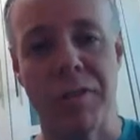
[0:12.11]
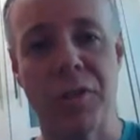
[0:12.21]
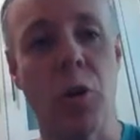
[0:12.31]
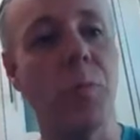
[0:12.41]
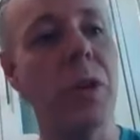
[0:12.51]

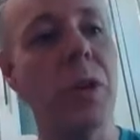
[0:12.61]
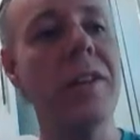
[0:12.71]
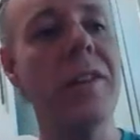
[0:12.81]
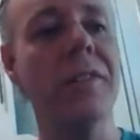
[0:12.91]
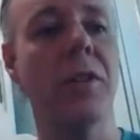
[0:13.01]
So
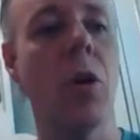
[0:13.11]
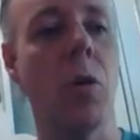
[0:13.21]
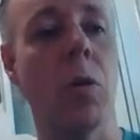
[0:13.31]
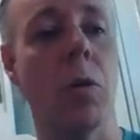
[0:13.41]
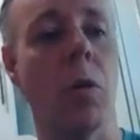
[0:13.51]
please
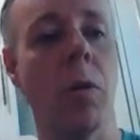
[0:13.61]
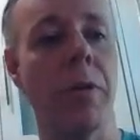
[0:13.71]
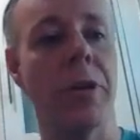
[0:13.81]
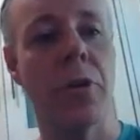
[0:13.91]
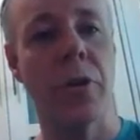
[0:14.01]
go
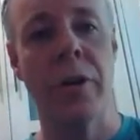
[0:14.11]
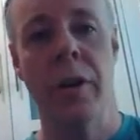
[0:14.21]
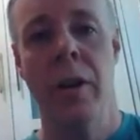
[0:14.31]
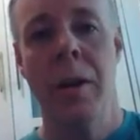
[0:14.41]
over your